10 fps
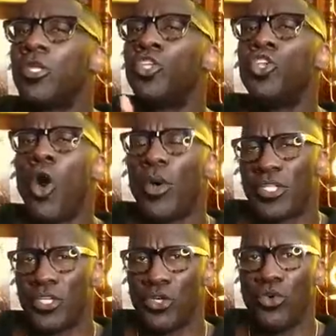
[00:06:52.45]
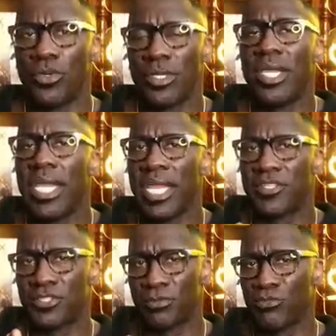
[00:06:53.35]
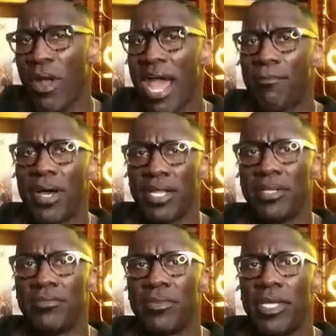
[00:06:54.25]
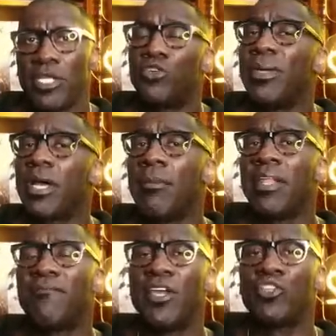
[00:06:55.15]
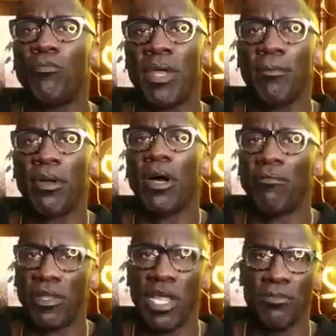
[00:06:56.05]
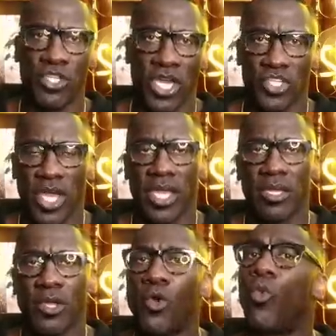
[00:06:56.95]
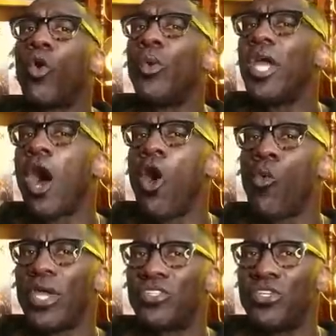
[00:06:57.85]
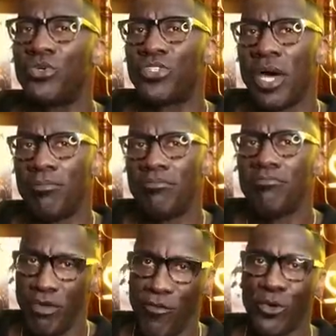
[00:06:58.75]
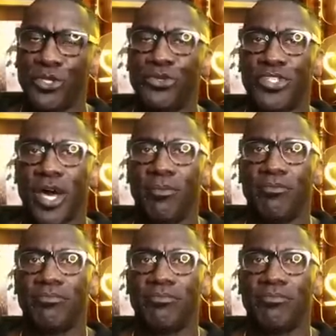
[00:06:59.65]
You know what to do. Hit the subscribe button to become an official member of Club Shay Shay, where we always do something before two something.